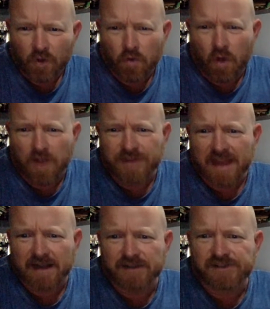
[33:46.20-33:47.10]
All right.
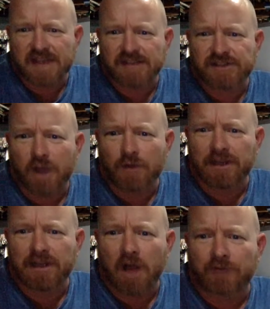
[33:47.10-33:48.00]
Declan says,
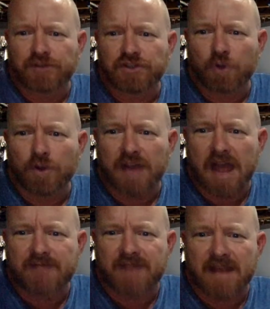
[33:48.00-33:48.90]
totally love to join
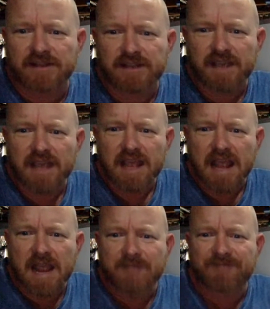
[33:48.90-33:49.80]
that event.
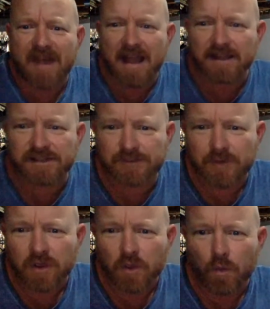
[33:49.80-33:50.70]
In fact,
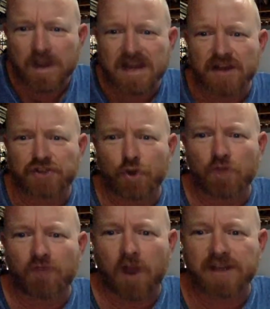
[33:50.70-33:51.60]
we need a
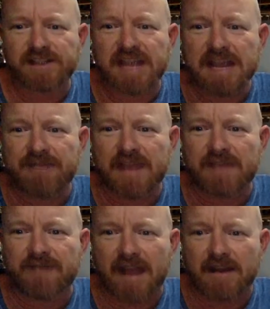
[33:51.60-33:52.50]
Joyrider TV
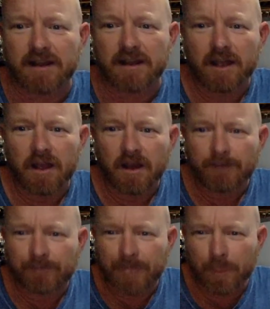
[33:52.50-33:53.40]
event
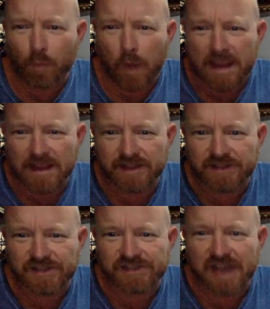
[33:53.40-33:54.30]
week
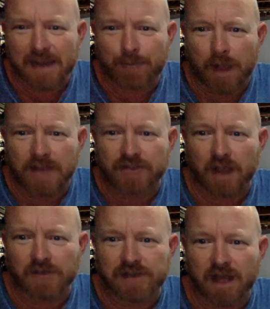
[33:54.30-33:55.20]
to celebrate
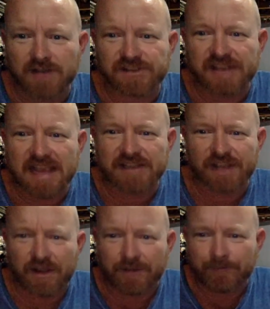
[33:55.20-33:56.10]
Joe's last
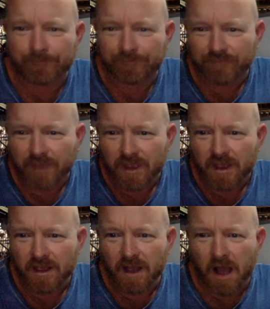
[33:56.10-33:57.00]
season.
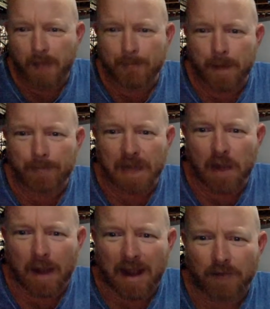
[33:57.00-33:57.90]
Umber
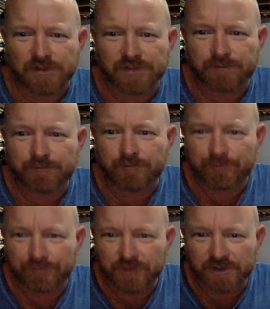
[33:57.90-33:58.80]
blowout.
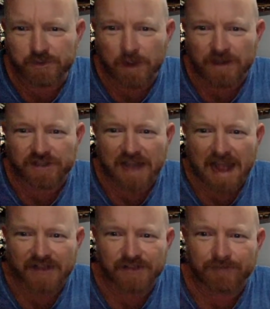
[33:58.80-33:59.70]
Swedish
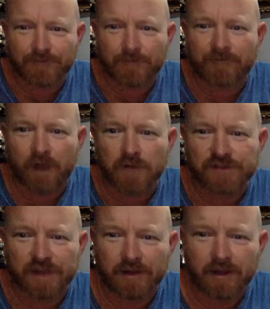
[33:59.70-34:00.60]
accent from
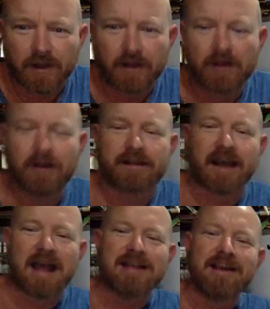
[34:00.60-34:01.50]
Frozen.
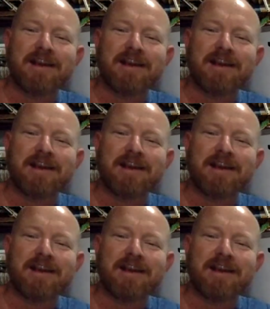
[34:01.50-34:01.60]
Okay.